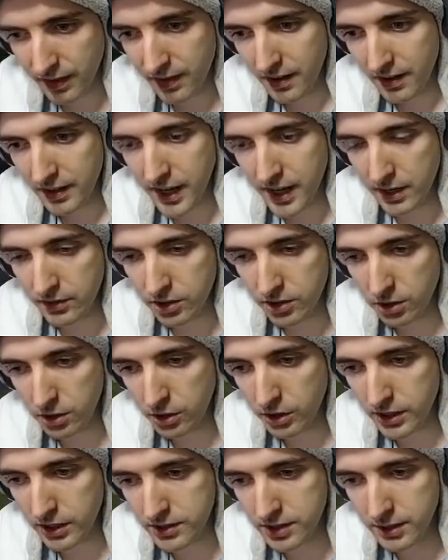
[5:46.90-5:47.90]
Yeah, so
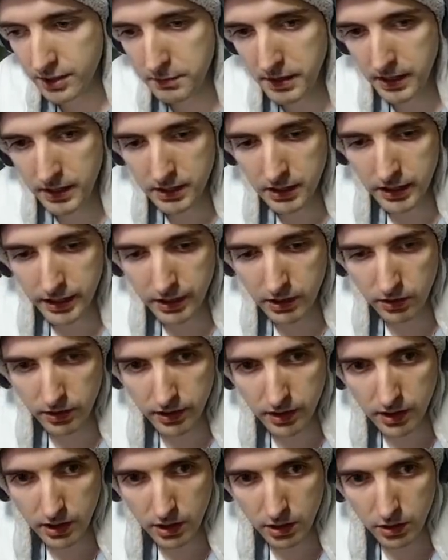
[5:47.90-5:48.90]
you could see me click
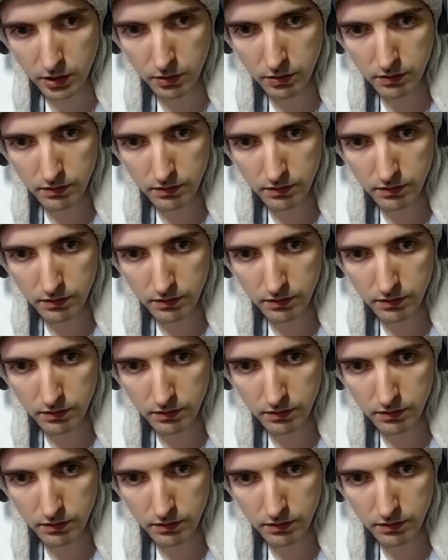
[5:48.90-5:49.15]
on... Uh-oh.